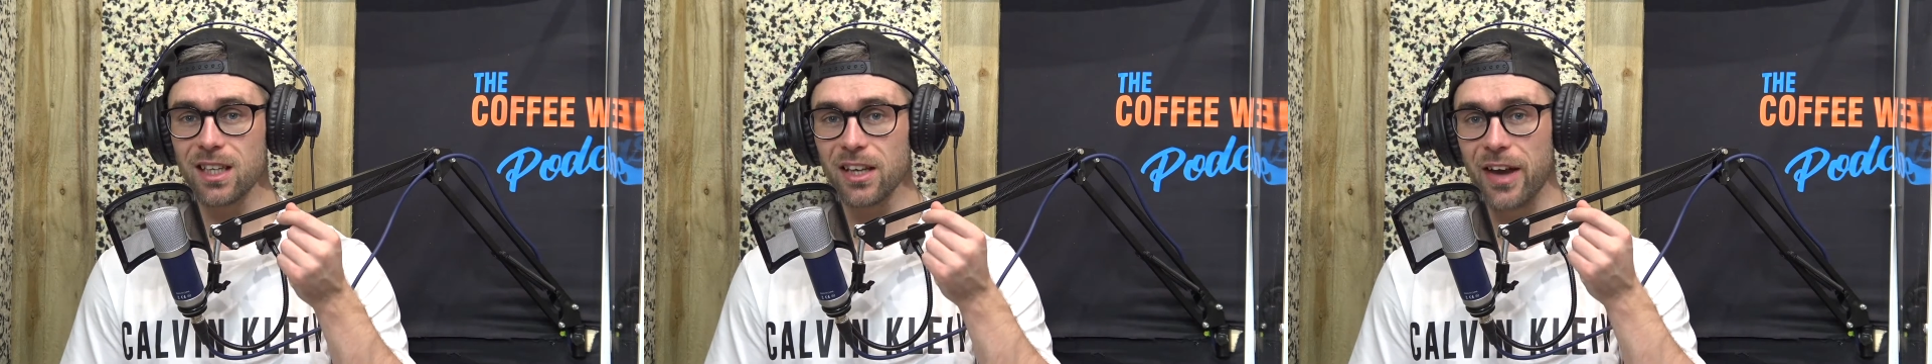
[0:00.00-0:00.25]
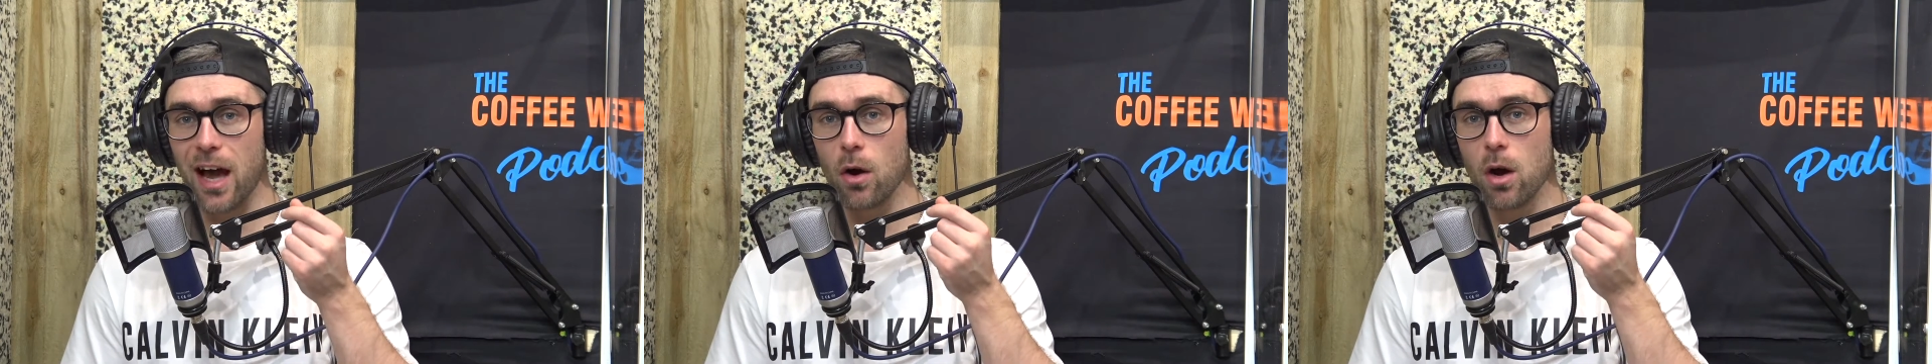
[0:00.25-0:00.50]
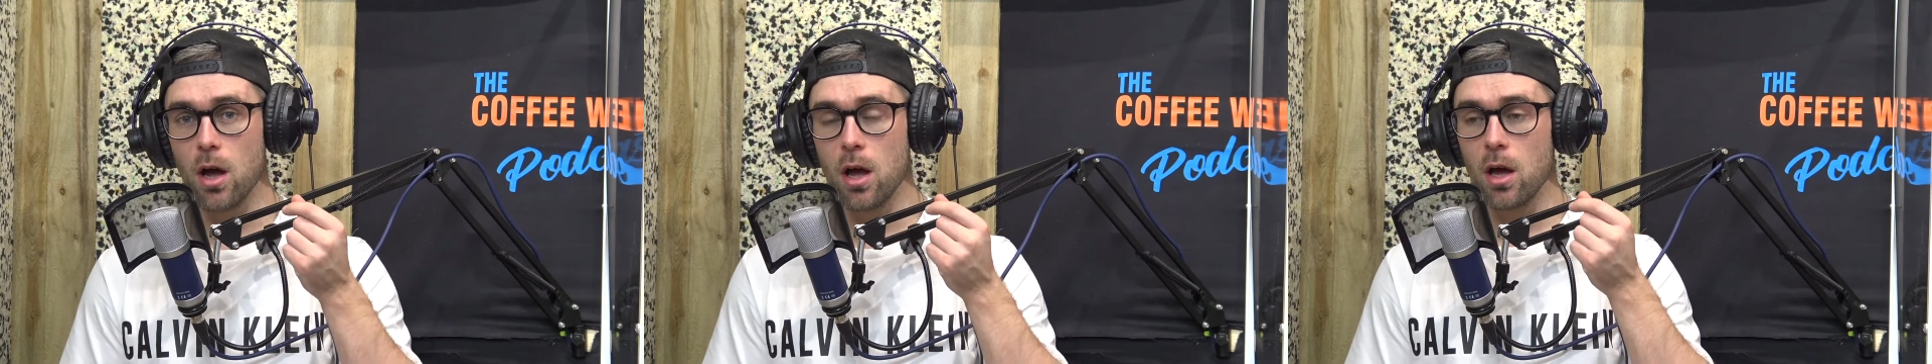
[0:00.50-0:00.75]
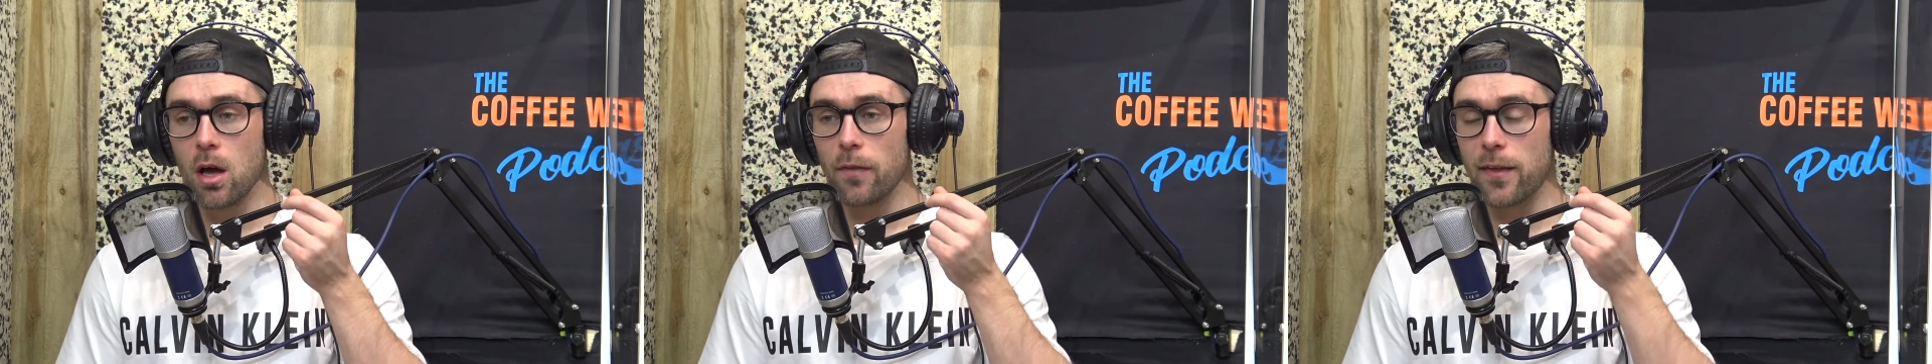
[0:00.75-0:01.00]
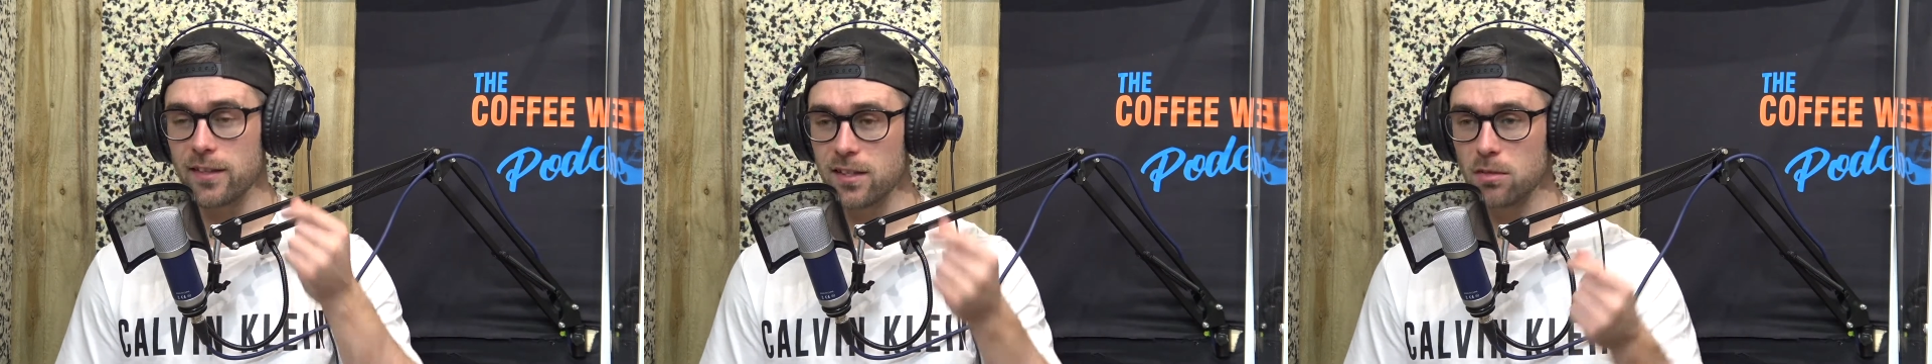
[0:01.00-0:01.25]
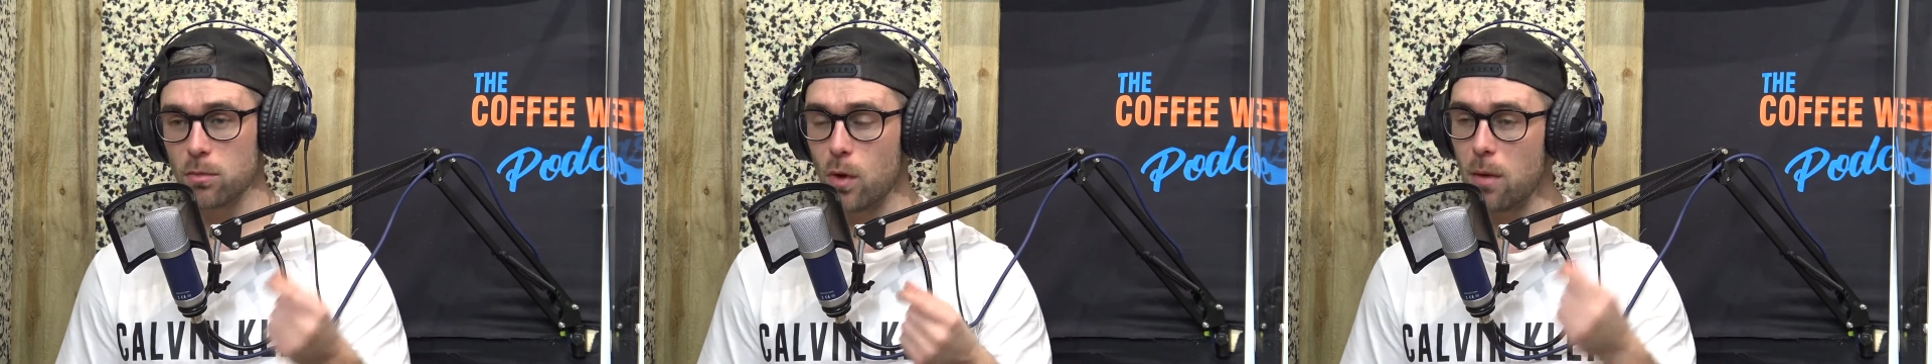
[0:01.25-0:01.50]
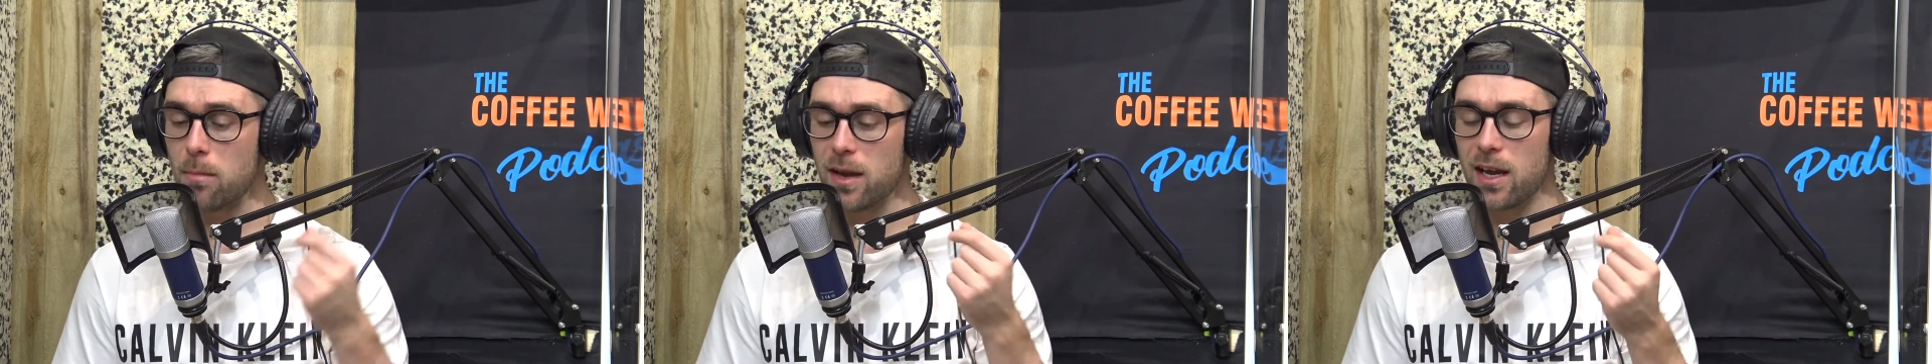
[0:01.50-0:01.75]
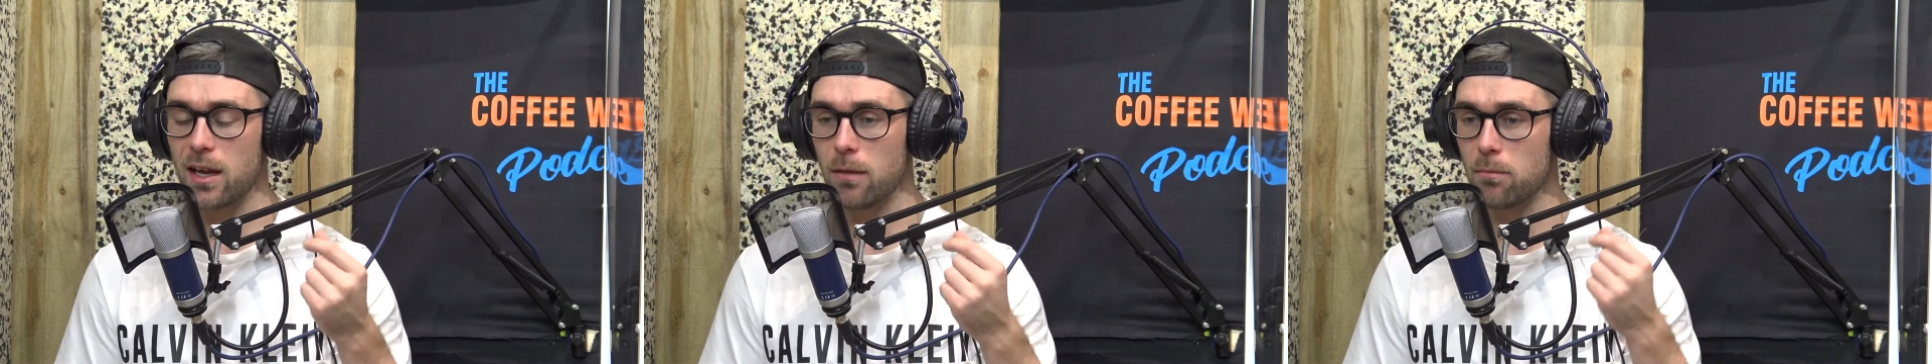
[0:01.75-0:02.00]
Now, this is where
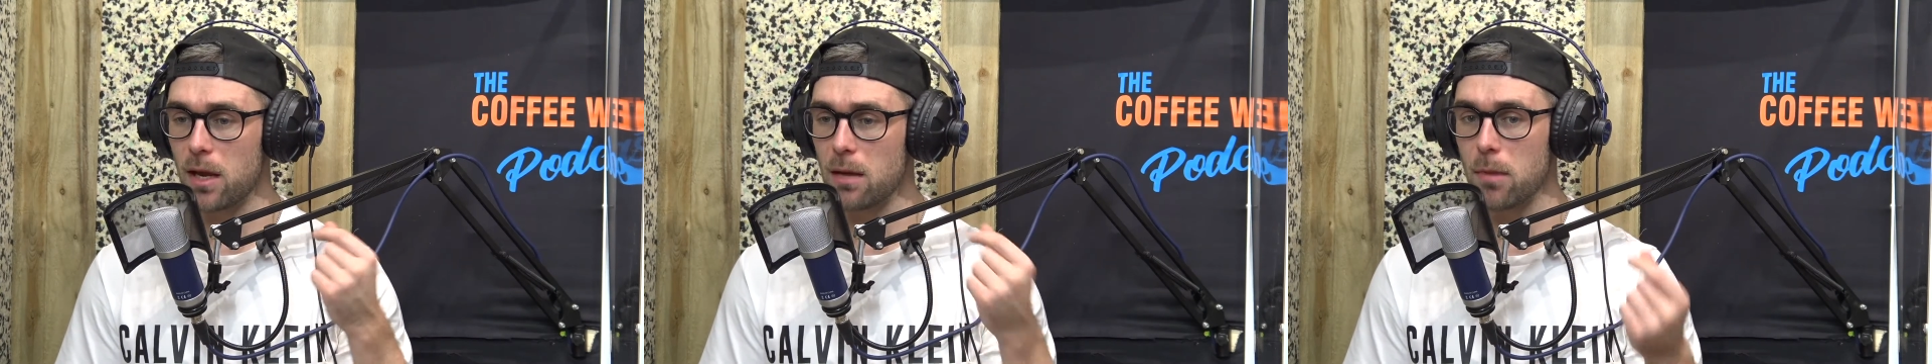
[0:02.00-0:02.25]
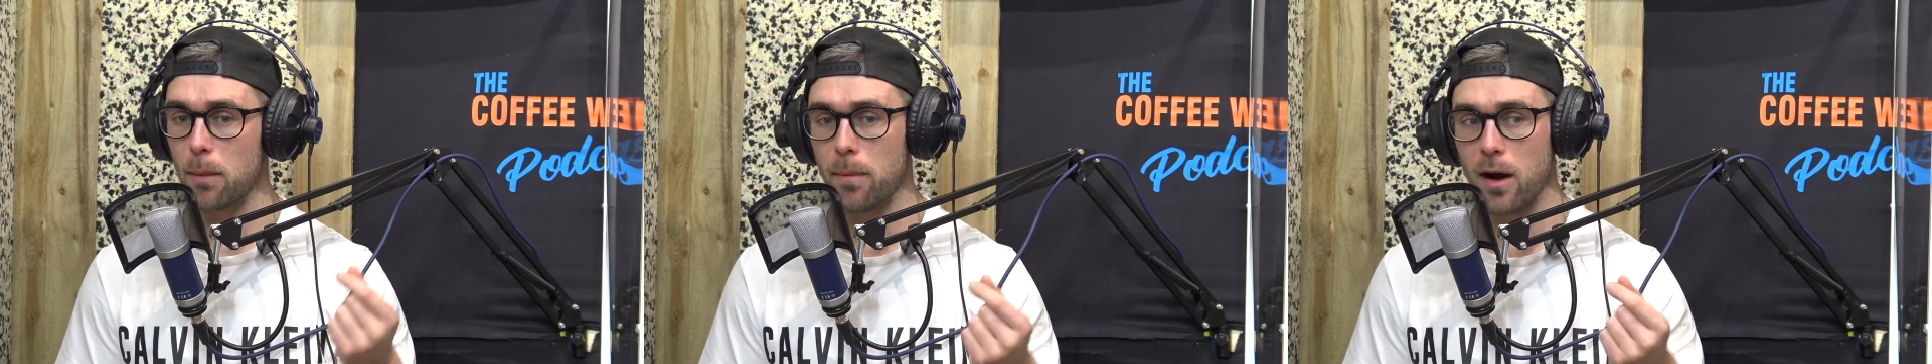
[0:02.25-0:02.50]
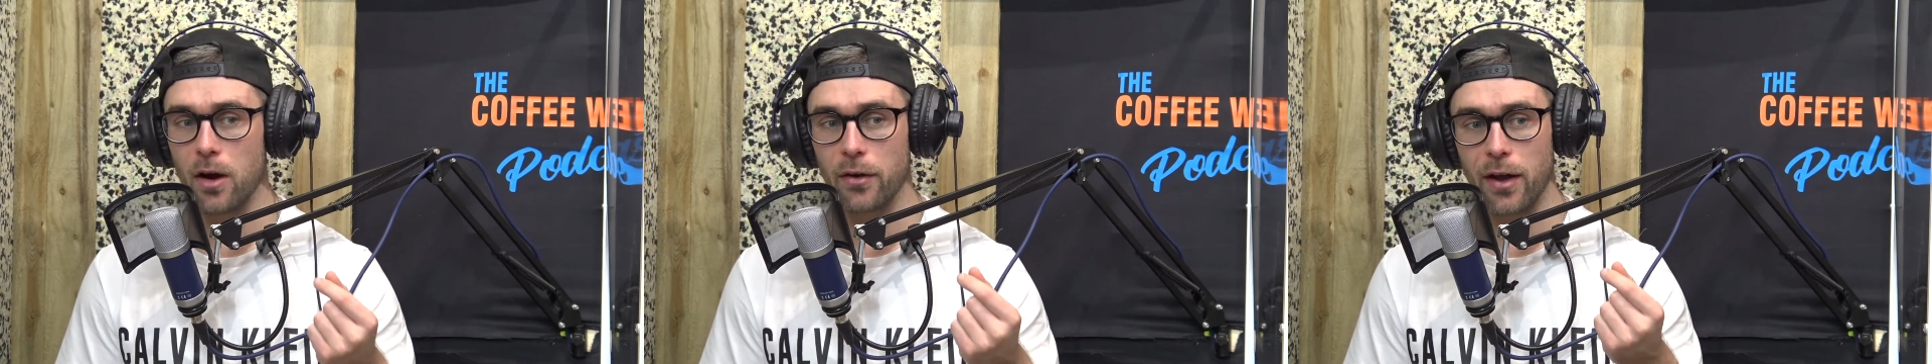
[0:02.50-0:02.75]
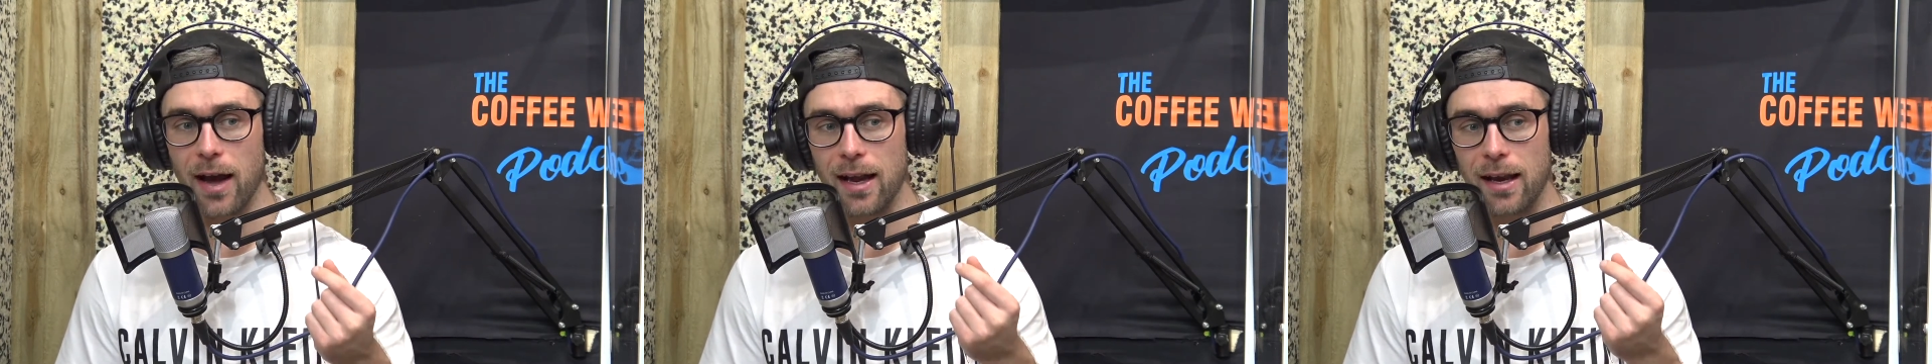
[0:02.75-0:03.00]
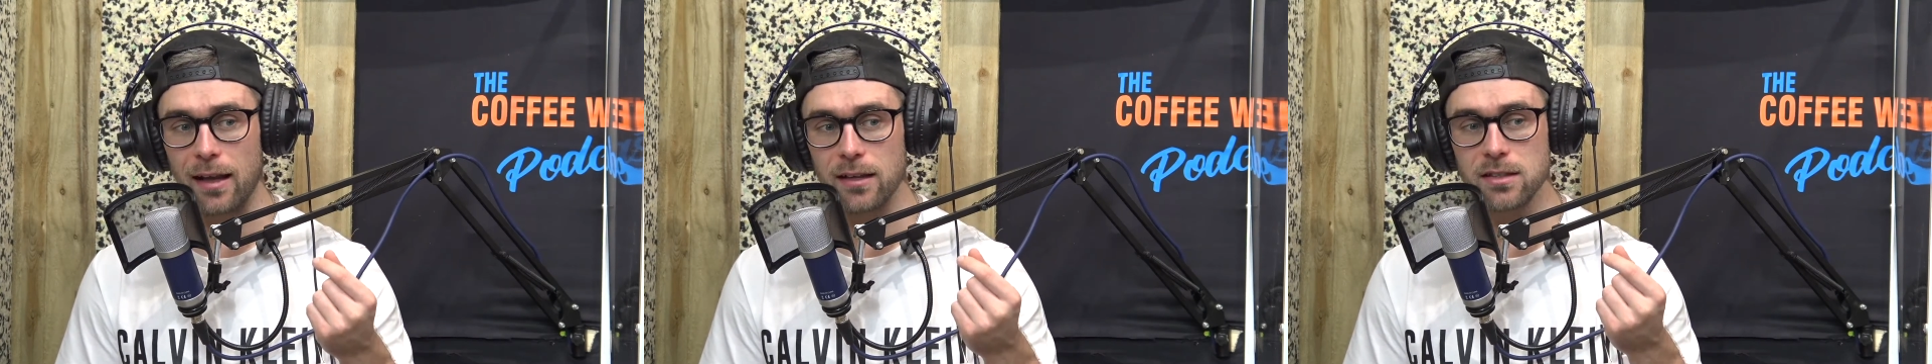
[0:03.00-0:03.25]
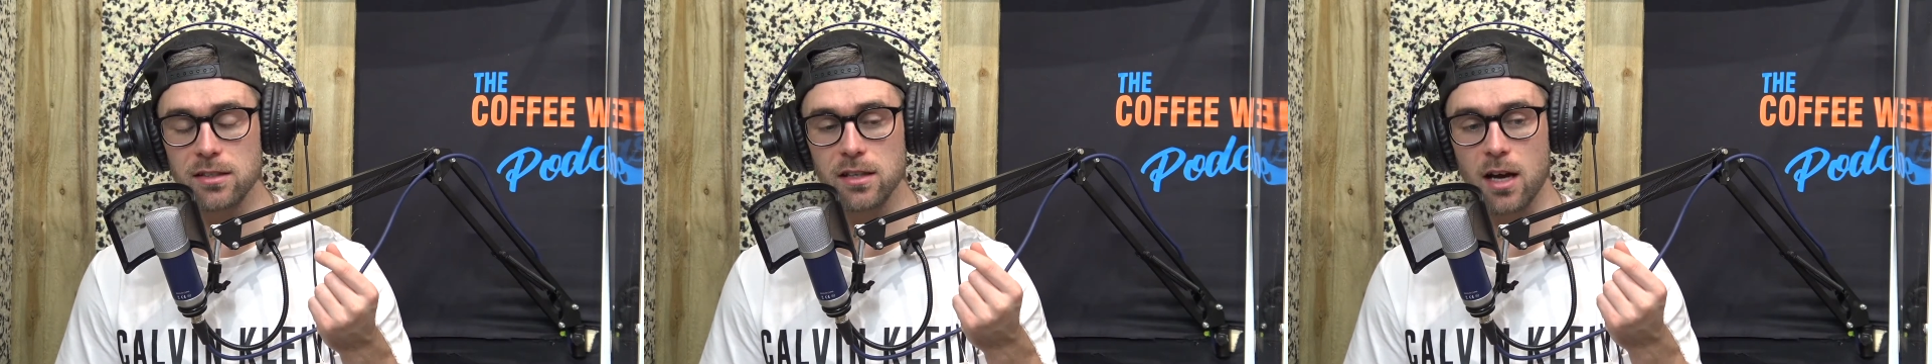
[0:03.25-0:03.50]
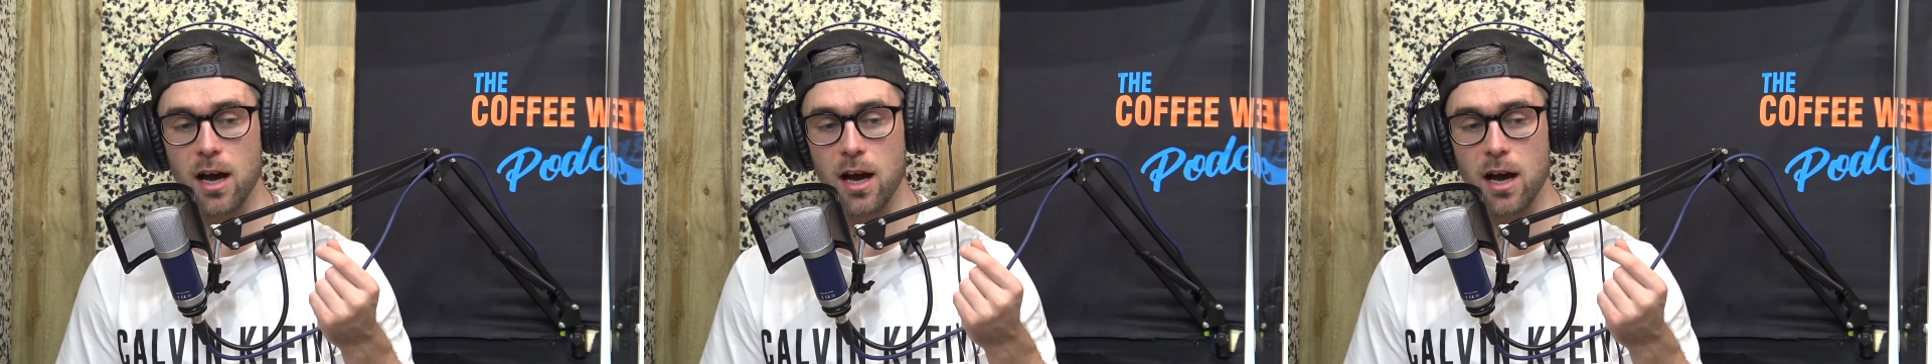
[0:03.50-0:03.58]
me and my partner Alex,